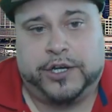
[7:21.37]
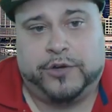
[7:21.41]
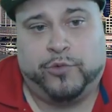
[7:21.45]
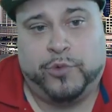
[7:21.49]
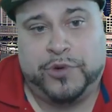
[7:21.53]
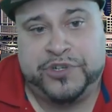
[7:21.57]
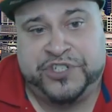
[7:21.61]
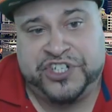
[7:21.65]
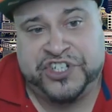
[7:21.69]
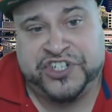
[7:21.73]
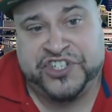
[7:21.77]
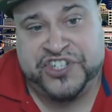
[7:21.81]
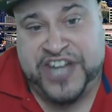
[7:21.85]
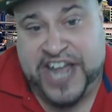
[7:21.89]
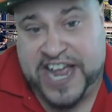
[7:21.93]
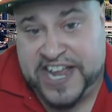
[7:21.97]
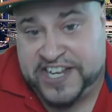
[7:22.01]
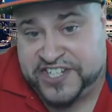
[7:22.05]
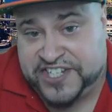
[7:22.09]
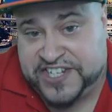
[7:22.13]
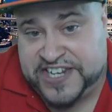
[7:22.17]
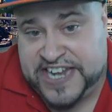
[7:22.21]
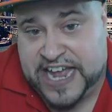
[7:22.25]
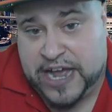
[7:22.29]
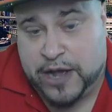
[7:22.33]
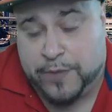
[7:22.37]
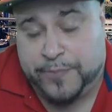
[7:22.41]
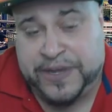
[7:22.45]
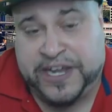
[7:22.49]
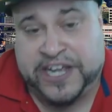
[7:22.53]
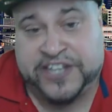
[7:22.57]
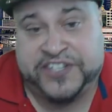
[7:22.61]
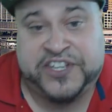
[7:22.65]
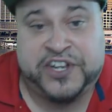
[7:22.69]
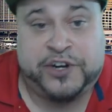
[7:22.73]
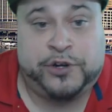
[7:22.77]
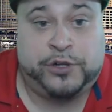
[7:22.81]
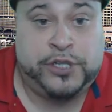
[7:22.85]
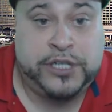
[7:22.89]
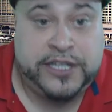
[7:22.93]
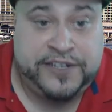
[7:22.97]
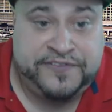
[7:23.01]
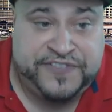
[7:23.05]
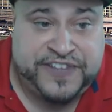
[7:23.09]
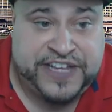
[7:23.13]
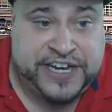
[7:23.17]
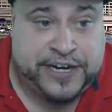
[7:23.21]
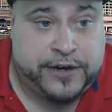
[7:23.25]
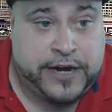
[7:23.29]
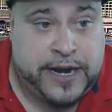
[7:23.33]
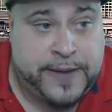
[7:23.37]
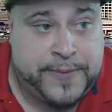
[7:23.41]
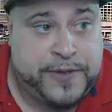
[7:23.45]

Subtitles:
Which is nice now because I don't live there,